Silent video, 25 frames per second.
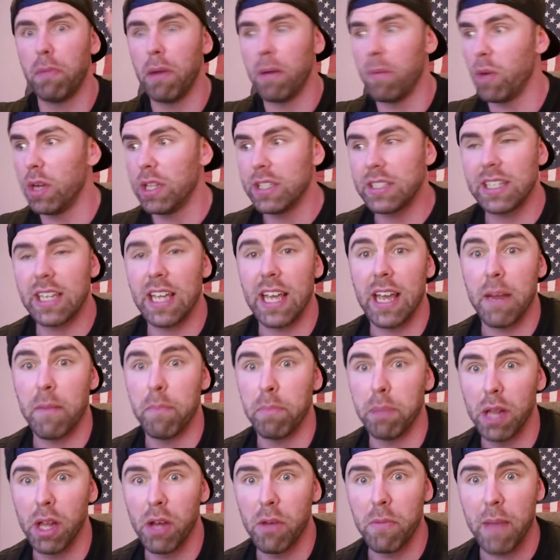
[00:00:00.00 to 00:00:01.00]
Once again,
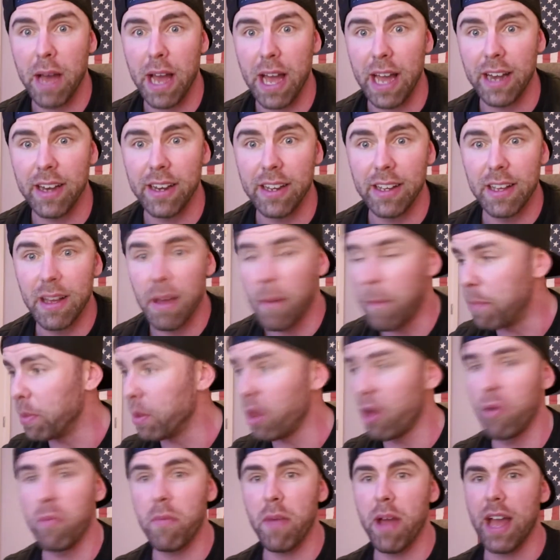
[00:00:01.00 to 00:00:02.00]
blown mind.
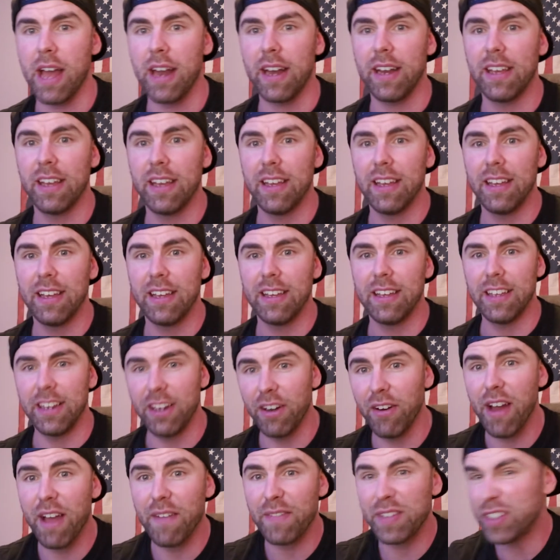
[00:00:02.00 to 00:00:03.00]
You
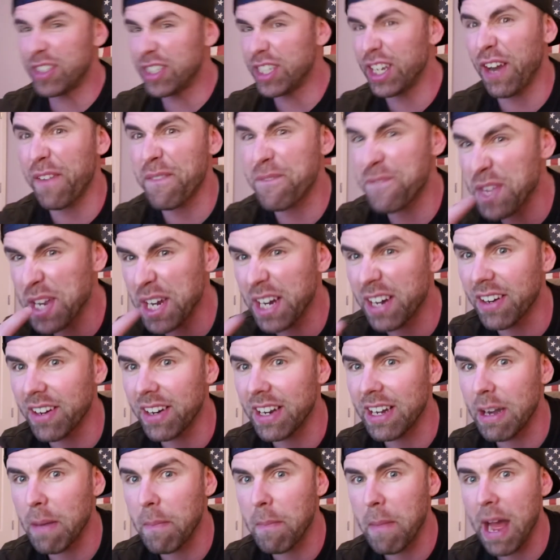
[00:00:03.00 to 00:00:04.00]
don't have to stick a finger
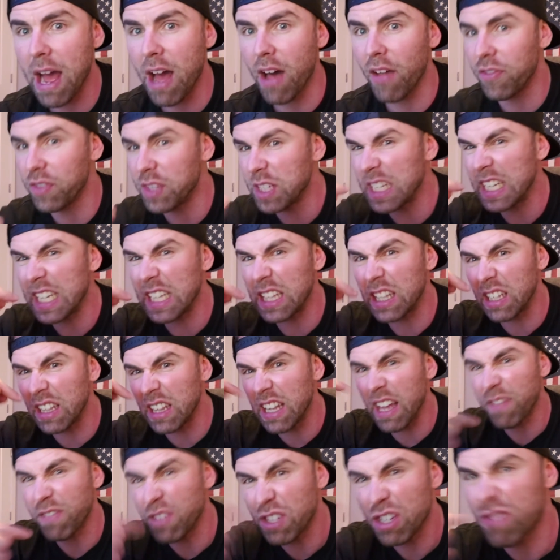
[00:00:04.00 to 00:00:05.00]
in your mouth to get the
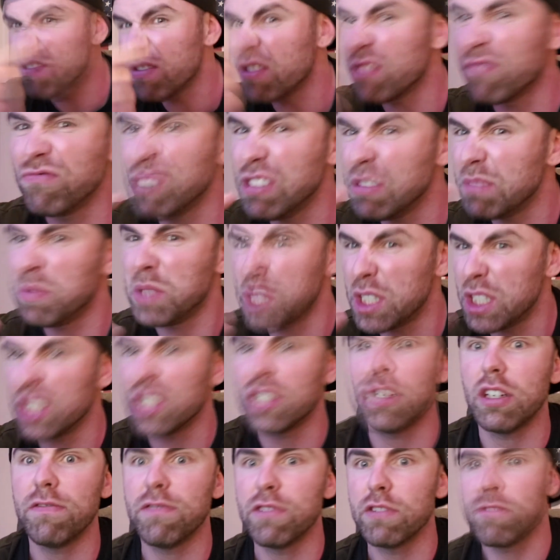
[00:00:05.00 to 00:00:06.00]
leftover
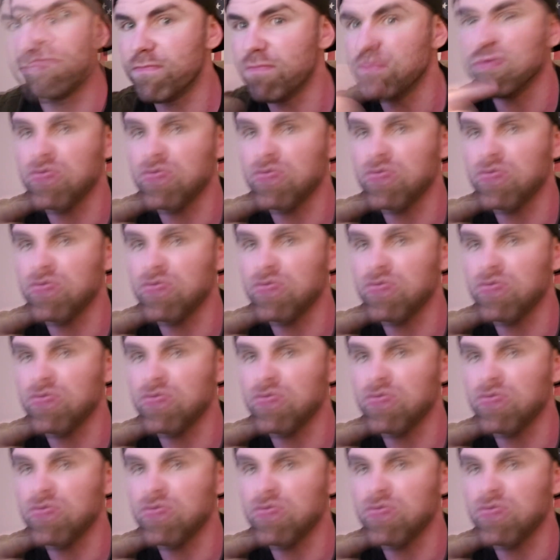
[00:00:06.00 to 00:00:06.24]
lipstick off your...